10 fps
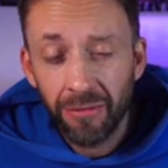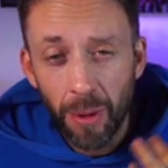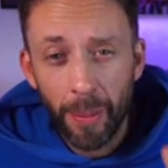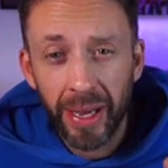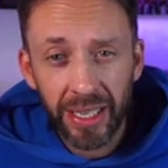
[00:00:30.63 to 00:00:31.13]

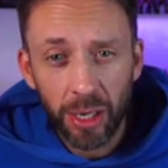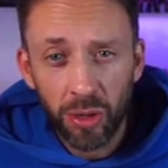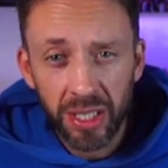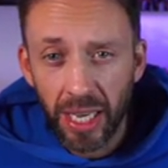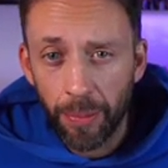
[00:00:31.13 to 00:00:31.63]
remember he's our
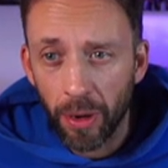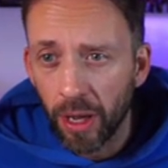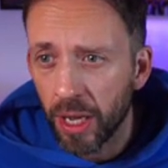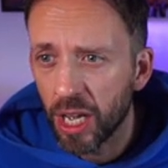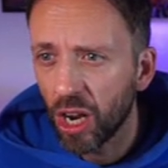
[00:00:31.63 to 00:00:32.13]
skipper.
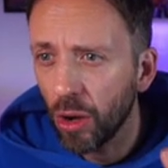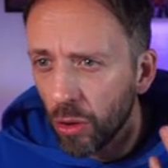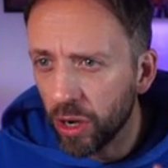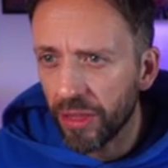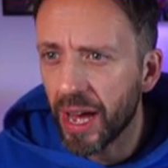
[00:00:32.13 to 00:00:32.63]

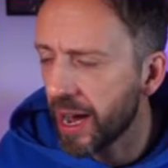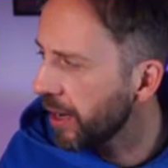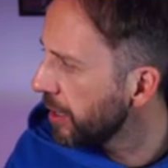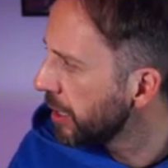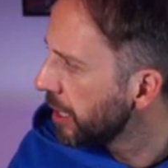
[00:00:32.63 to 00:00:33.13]
Look at
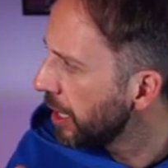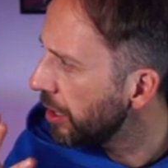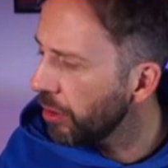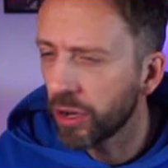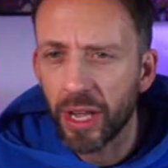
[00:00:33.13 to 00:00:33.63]

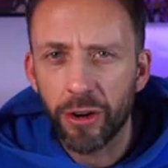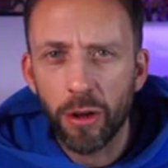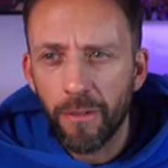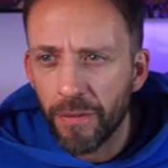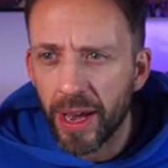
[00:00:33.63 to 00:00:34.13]
that
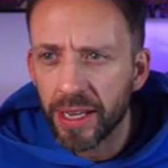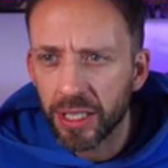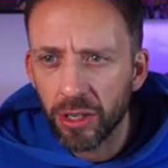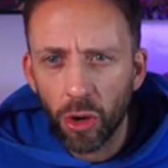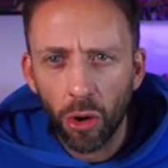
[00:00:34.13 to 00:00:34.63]
new face,
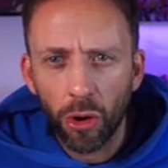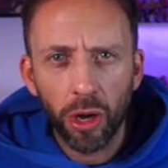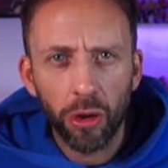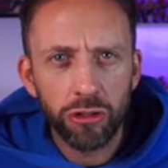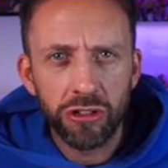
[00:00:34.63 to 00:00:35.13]
he no
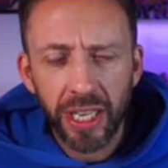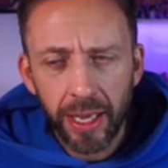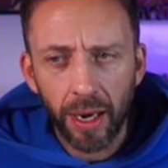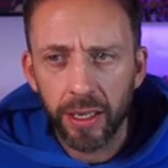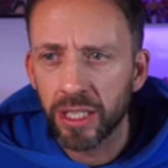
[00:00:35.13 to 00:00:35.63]
longer looks
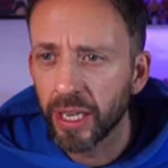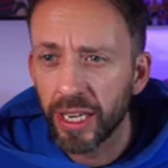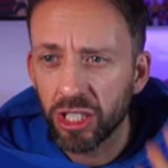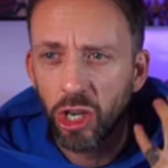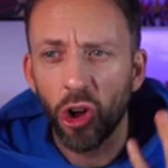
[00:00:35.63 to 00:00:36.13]
ridiculous,
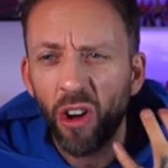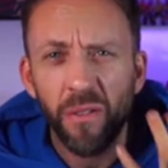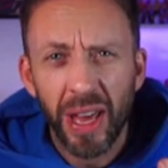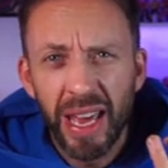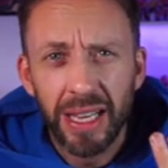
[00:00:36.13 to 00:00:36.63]
he's got a
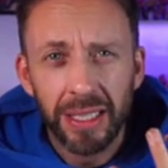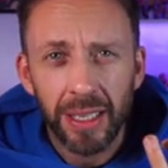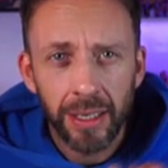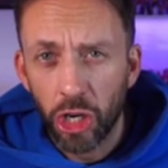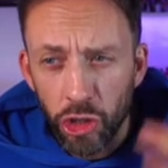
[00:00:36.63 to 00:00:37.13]
face.
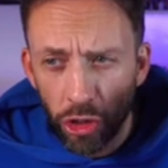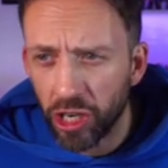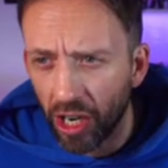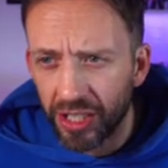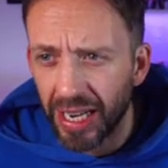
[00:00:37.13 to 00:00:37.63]
I showed
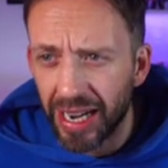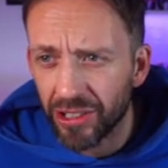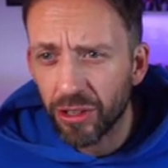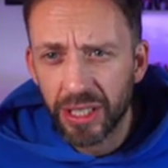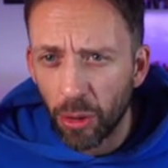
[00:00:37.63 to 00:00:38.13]
you
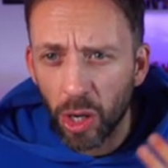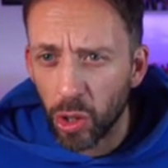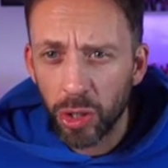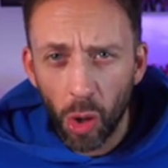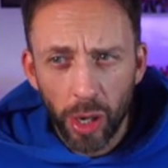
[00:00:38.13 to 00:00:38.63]
Lasardo, he's now a
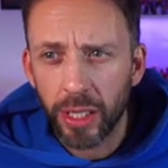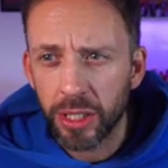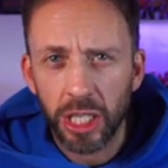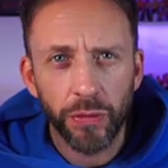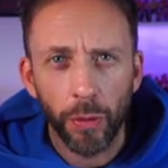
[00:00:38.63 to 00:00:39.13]
good looking
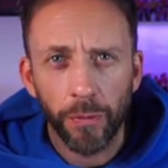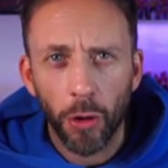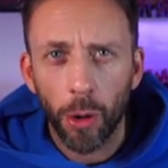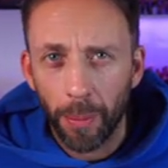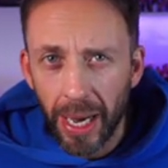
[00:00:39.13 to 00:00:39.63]

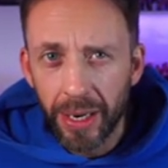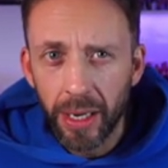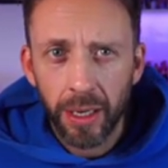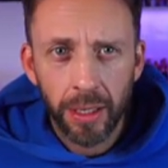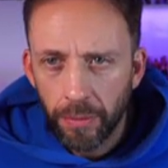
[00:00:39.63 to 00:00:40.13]
6'4" man.
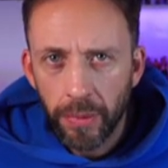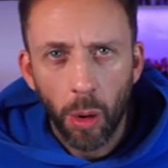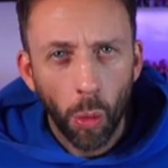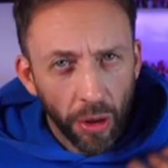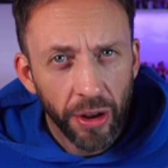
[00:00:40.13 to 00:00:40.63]

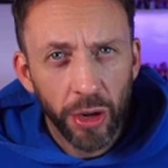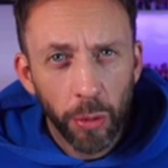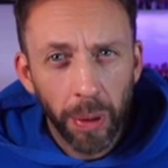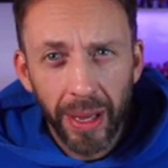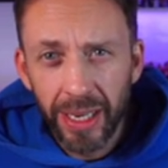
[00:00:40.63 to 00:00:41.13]
And one of the new
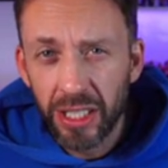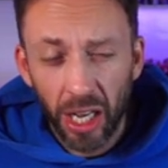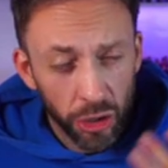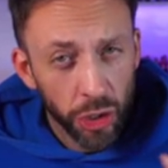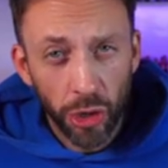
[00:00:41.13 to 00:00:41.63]
players that
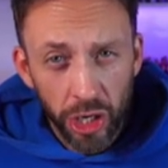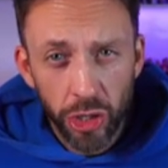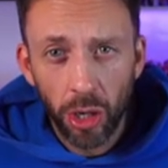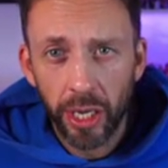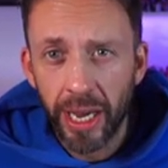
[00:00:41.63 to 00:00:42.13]
I'll show you
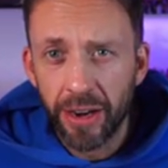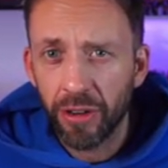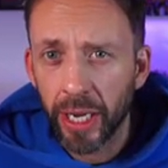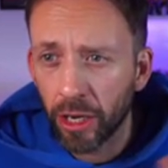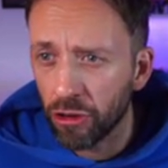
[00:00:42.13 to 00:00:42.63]
shortly,
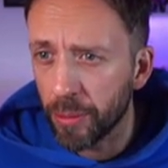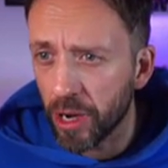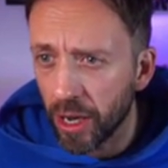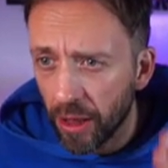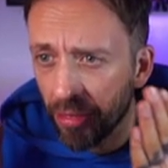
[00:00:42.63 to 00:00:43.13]
Enric
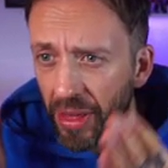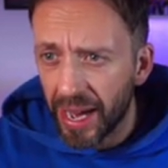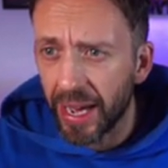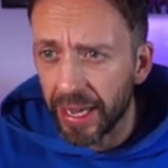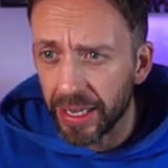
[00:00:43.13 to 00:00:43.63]
Grimmer,
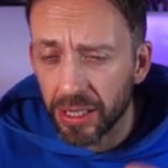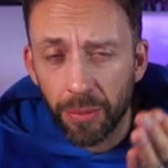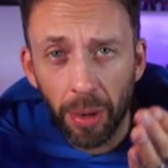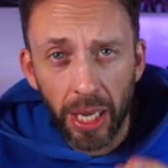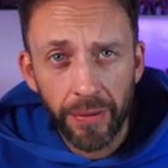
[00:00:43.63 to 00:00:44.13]
that is,
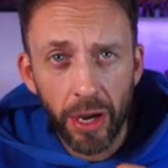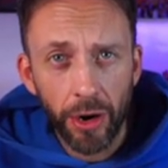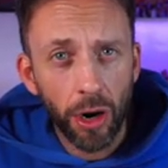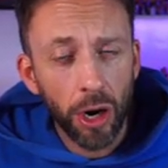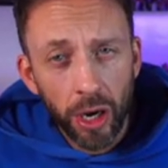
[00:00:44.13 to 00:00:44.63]
believe it or
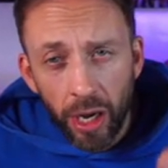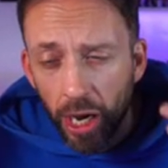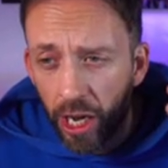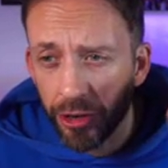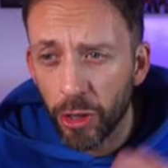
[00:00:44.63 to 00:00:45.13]
not,
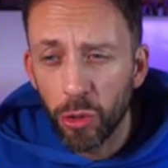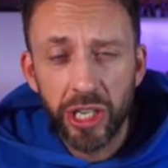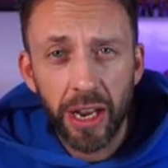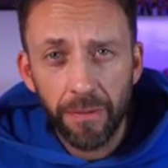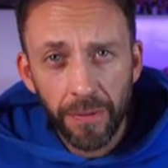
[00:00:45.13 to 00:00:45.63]
a new
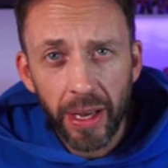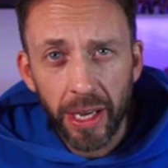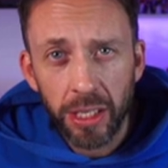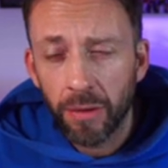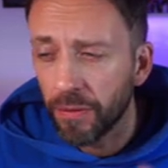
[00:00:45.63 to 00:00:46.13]
gen
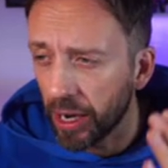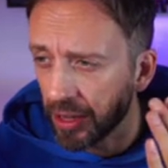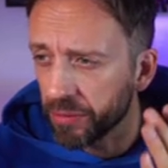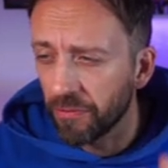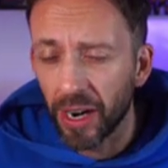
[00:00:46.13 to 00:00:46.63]
face via
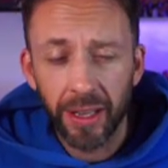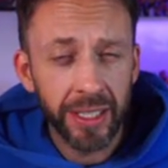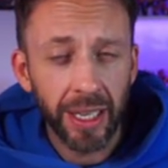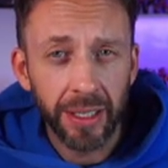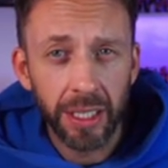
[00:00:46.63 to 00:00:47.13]
this very
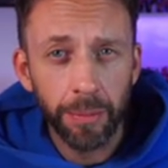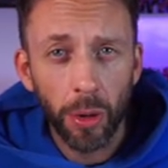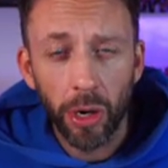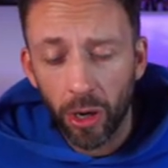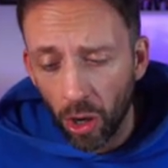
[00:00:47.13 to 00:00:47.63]
talented
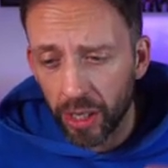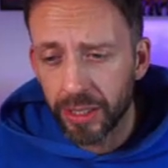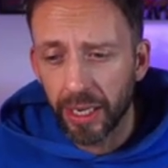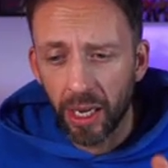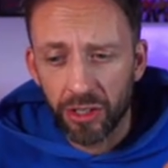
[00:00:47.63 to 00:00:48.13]
boy. All his
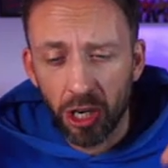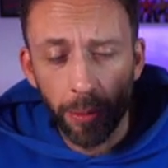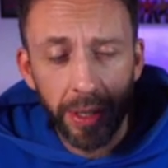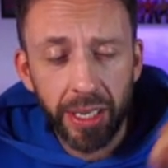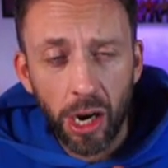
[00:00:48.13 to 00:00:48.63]
details are going
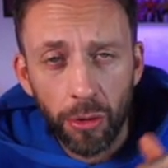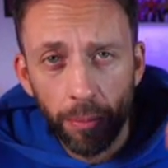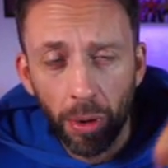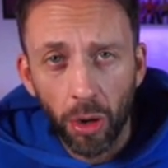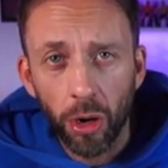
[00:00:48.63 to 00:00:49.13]
to be down
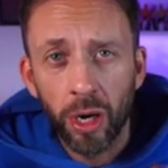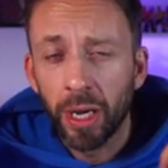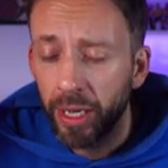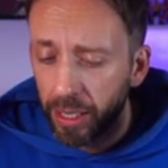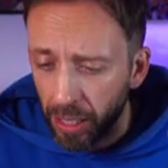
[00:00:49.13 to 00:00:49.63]
below.
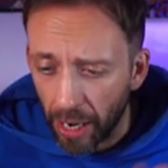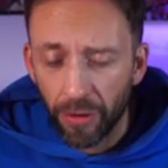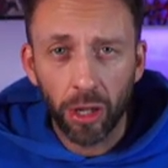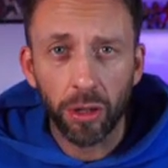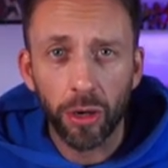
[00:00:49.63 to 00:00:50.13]
Have a
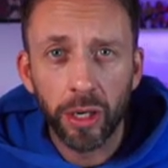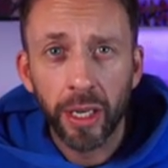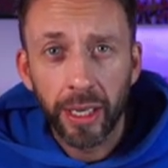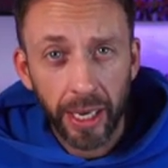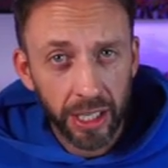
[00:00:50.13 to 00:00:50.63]
little look,
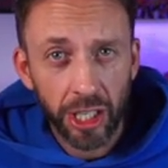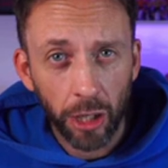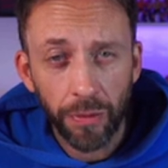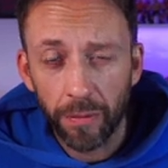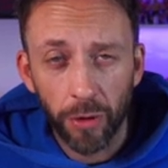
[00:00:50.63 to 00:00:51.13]
get
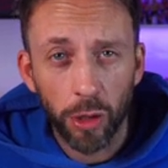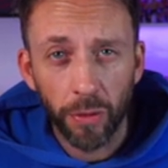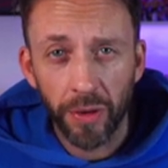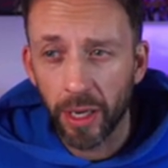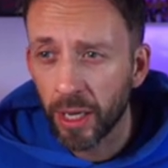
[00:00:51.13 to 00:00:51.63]
yourself involved
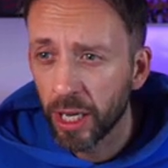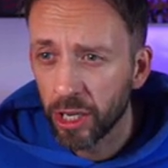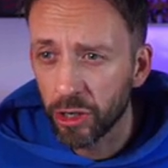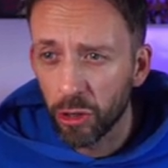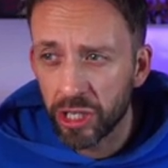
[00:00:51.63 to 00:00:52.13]
with it.
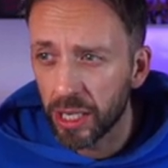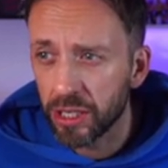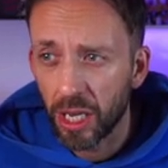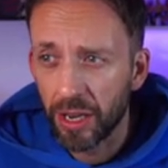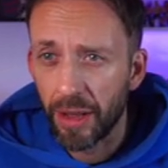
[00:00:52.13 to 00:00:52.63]
Your new gens
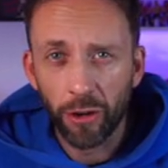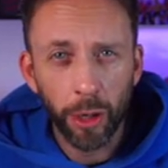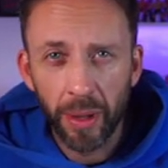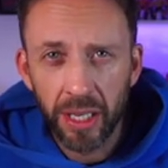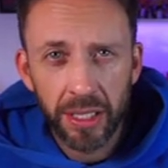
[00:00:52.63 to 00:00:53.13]
are never going
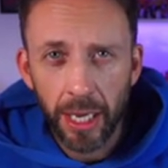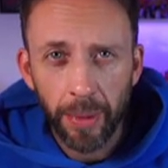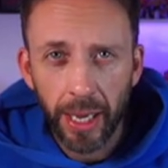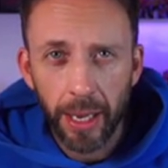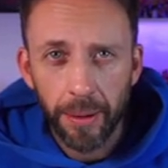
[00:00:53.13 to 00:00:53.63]
to be the same
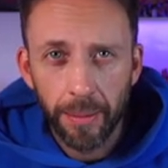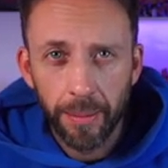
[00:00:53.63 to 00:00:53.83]
again.